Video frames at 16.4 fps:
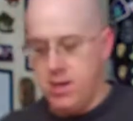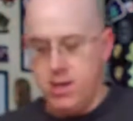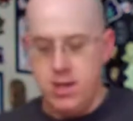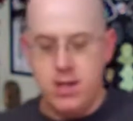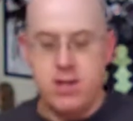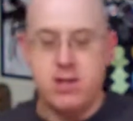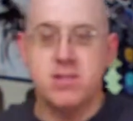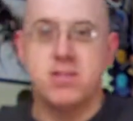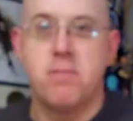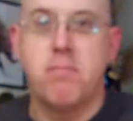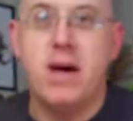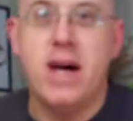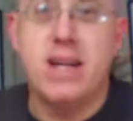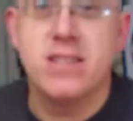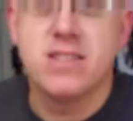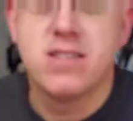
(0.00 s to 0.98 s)
Here's the
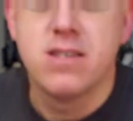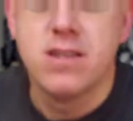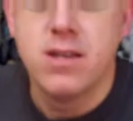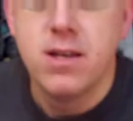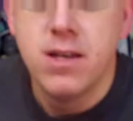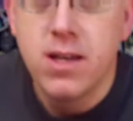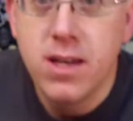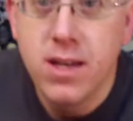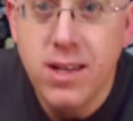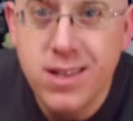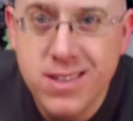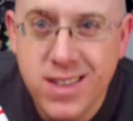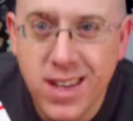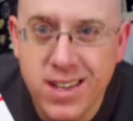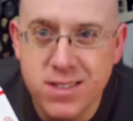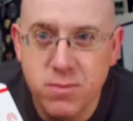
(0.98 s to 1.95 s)
box, and he's
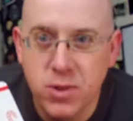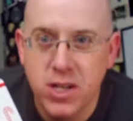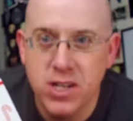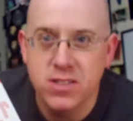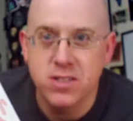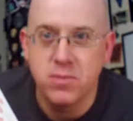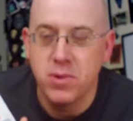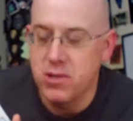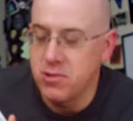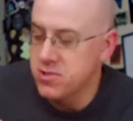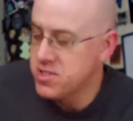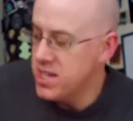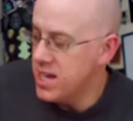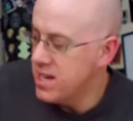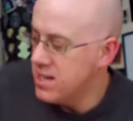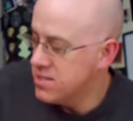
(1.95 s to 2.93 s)
got some custom little
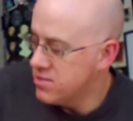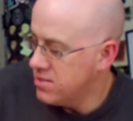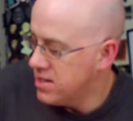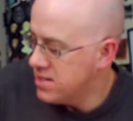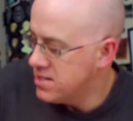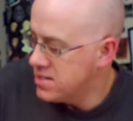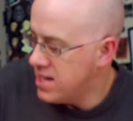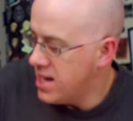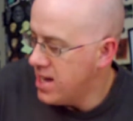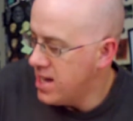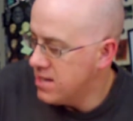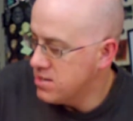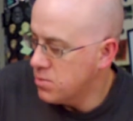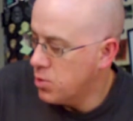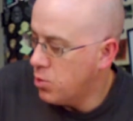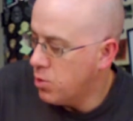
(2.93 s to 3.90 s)
sayings on each side,
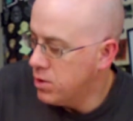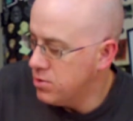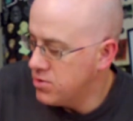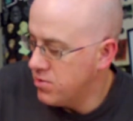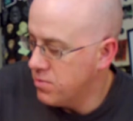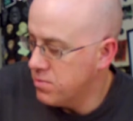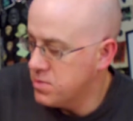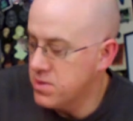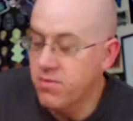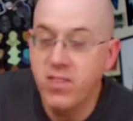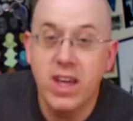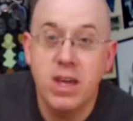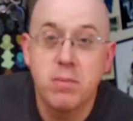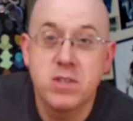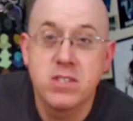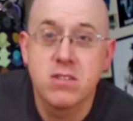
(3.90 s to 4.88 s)
some quotes from some
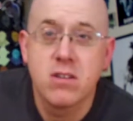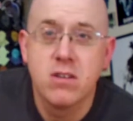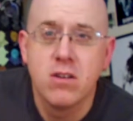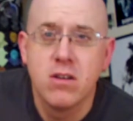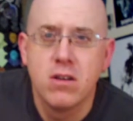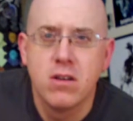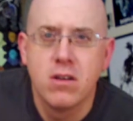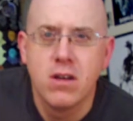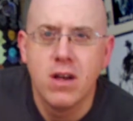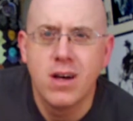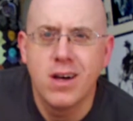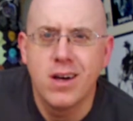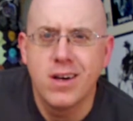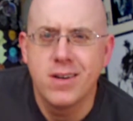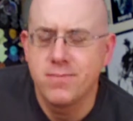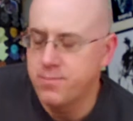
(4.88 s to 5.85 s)
famous
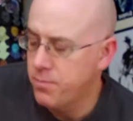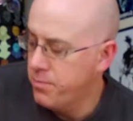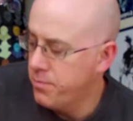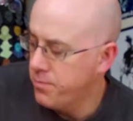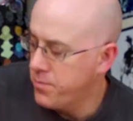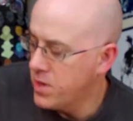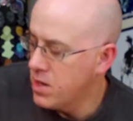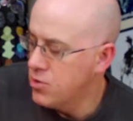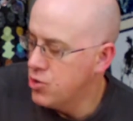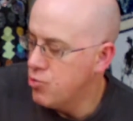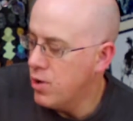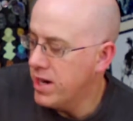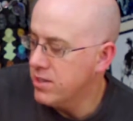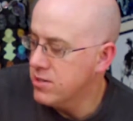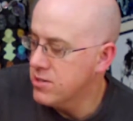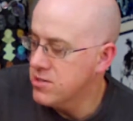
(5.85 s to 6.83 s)
uh,
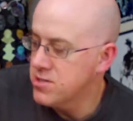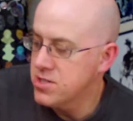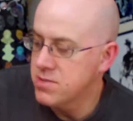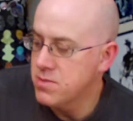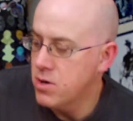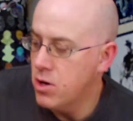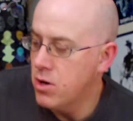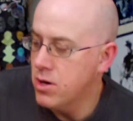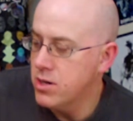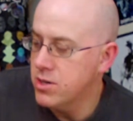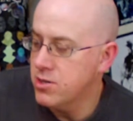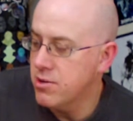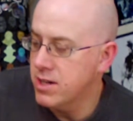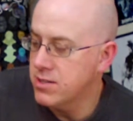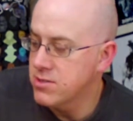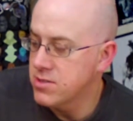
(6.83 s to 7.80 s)
directors, horror
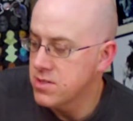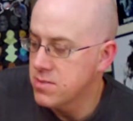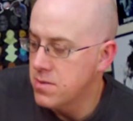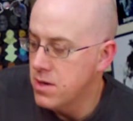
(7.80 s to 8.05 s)
directors.